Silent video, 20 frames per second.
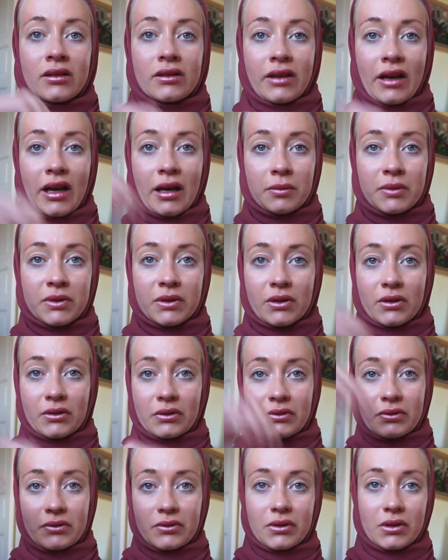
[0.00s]
types of,
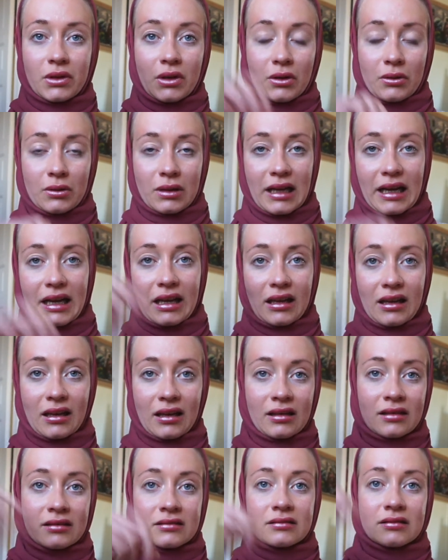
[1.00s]
you know, like
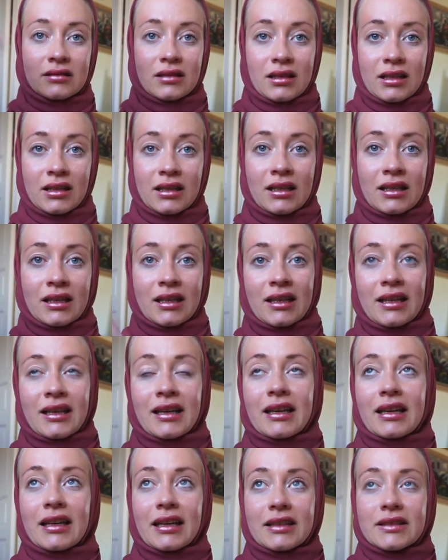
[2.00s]

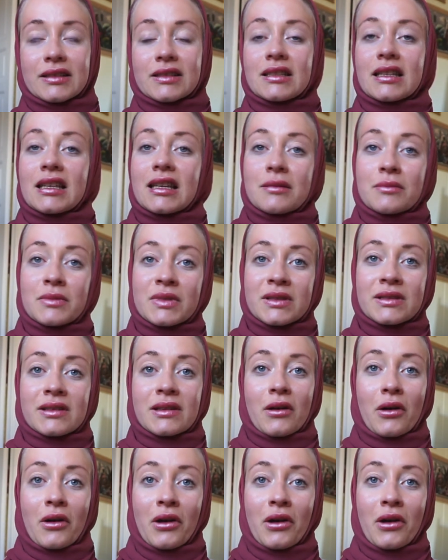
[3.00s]
steams